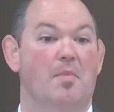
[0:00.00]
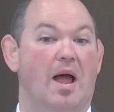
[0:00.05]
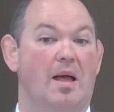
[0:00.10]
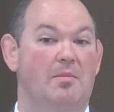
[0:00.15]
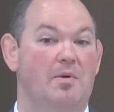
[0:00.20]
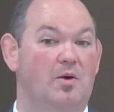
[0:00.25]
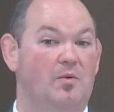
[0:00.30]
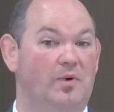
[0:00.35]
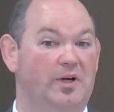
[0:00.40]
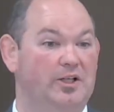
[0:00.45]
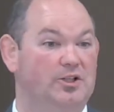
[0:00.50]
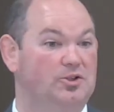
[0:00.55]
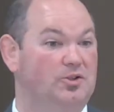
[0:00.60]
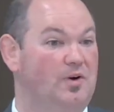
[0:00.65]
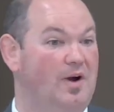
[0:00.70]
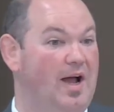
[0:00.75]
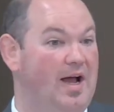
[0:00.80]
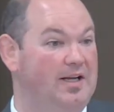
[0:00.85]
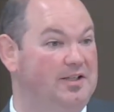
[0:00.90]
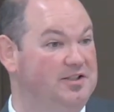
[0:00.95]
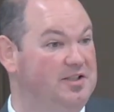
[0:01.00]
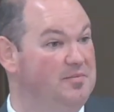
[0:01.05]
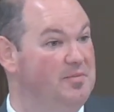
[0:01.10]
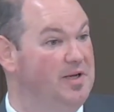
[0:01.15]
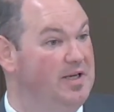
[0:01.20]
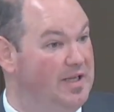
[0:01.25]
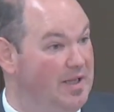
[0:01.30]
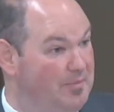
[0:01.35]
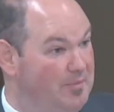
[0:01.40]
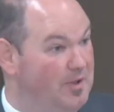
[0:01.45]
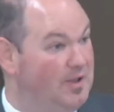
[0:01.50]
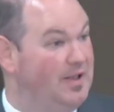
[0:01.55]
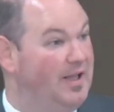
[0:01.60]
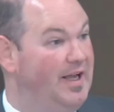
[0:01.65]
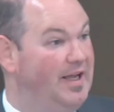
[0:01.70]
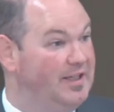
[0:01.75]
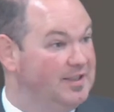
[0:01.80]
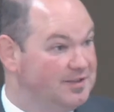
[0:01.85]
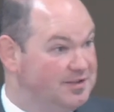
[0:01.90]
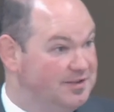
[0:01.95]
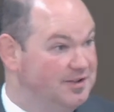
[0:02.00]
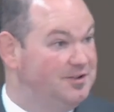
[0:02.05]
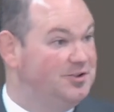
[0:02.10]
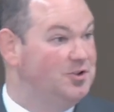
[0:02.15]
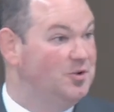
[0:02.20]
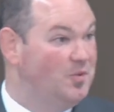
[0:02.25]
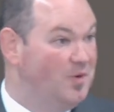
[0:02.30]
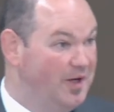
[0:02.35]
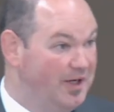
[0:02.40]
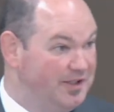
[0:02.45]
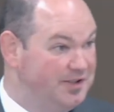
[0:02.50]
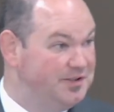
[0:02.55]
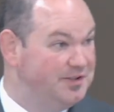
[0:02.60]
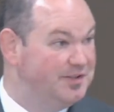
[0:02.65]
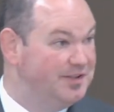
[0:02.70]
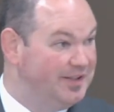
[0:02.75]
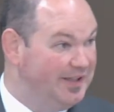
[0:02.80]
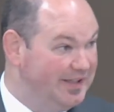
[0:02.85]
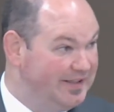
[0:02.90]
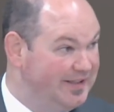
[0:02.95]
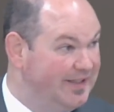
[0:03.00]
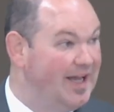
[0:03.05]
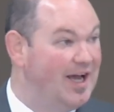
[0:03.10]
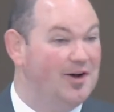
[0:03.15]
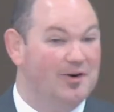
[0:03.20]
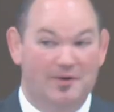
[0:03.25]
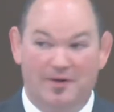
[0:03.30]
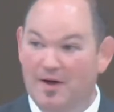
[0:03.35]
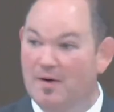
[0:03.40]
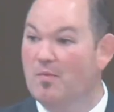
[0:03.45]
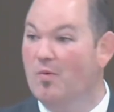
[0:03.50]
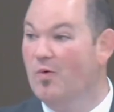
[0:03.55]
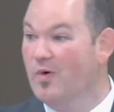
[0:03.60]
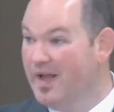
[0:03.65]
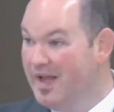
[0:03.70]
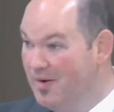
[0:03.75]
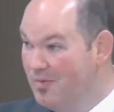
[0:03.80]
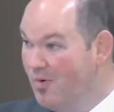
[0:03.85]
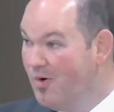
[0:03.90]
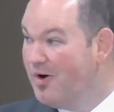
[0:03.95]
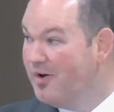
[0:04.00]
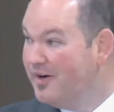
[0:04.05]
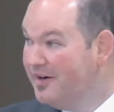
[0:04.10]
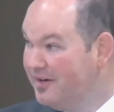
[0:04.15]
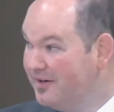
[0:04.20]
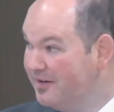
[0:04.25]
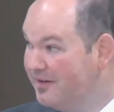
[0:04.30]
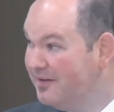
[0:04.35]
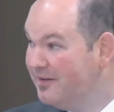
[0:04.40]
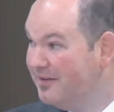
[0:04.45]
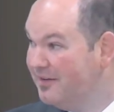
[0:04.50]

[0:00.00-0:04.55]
maybe we tried to manipulate a situation to get the outcome we wanted,